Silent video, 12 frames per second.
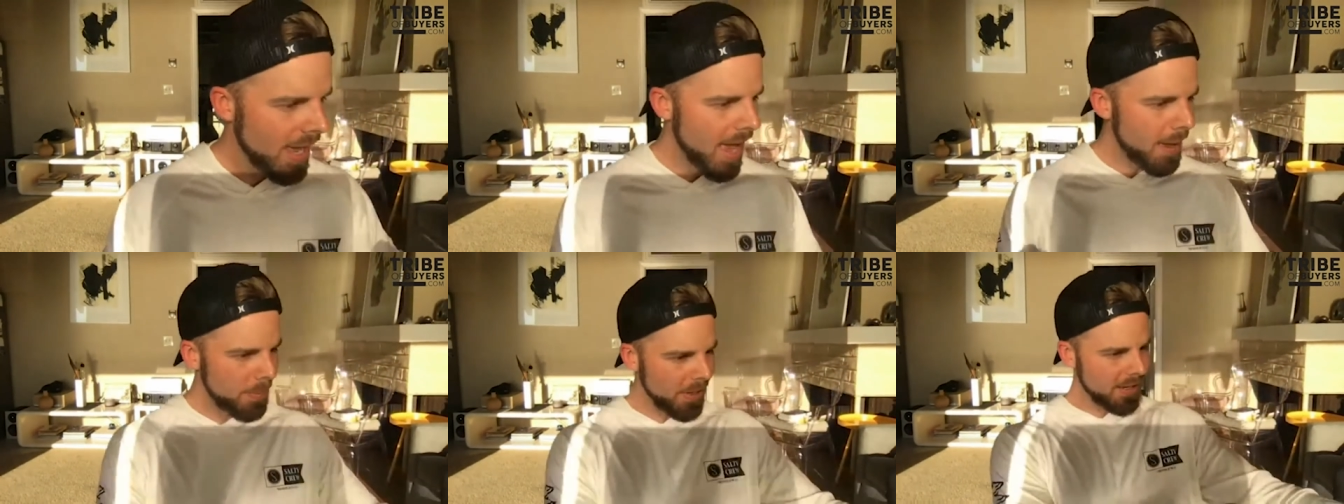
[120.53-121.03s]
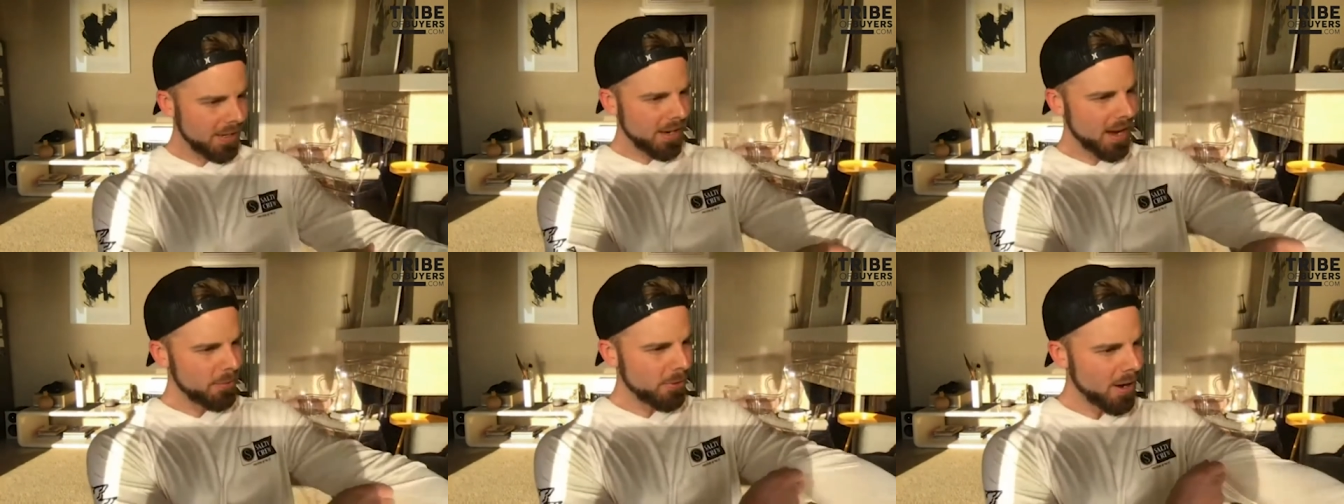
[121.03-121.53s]
Epic.
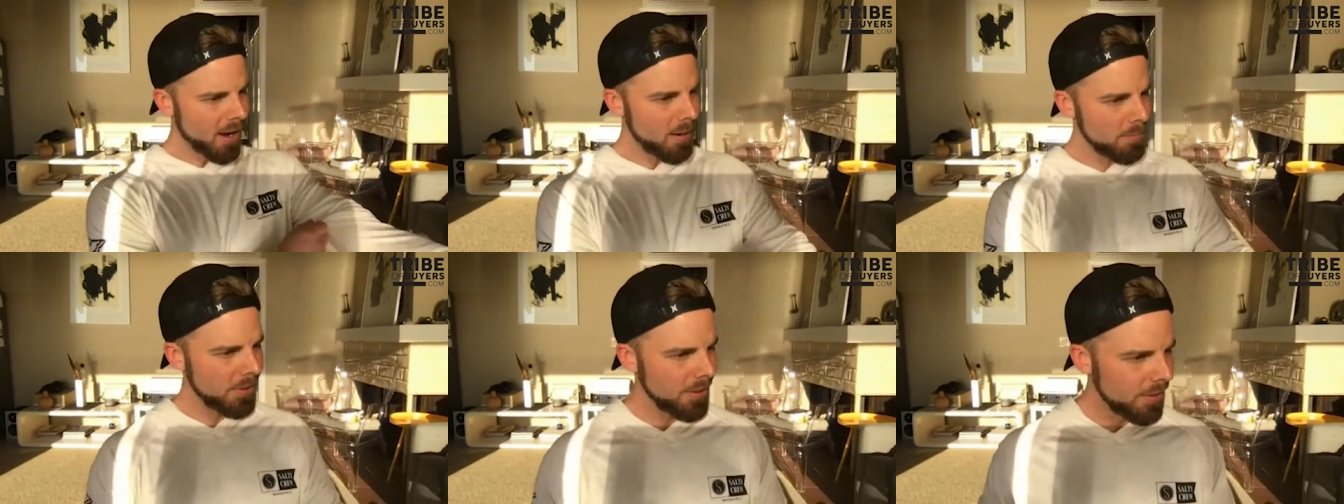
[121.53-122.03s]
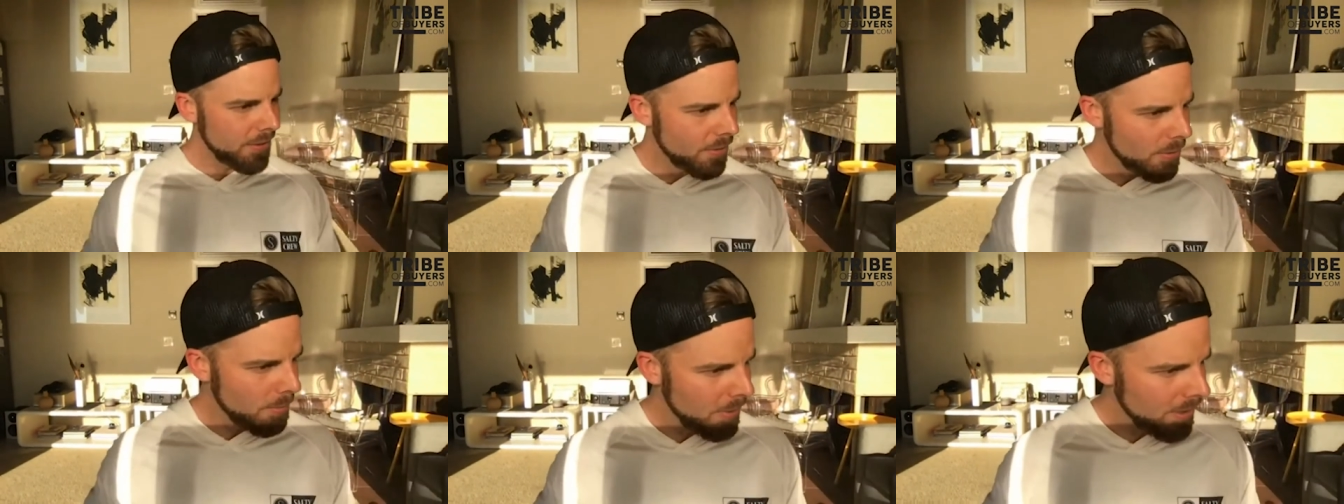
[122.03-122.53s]
I will hop in your
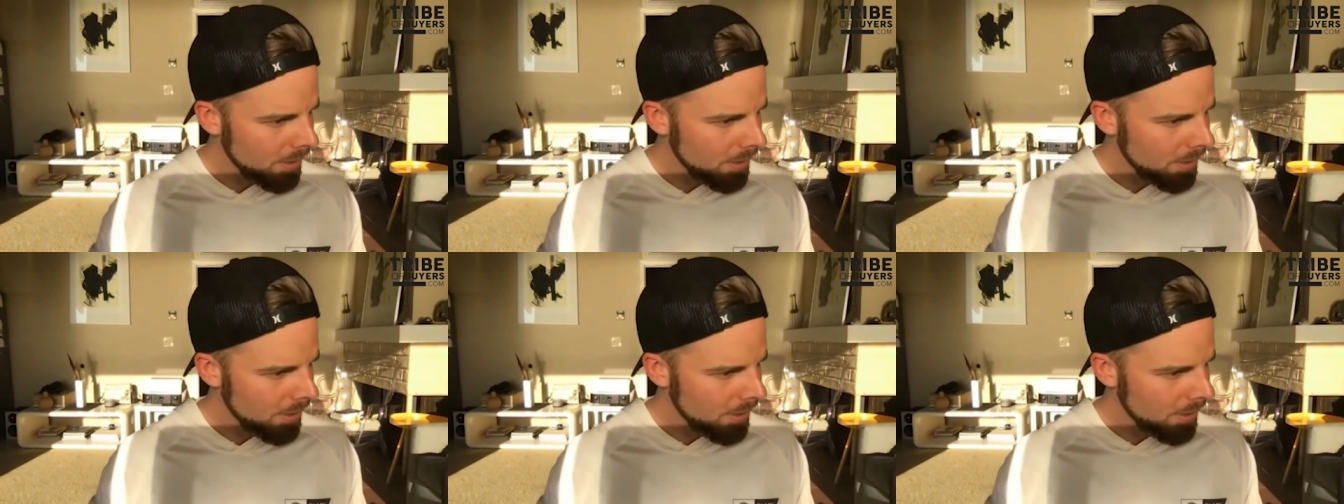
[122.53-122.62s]
group.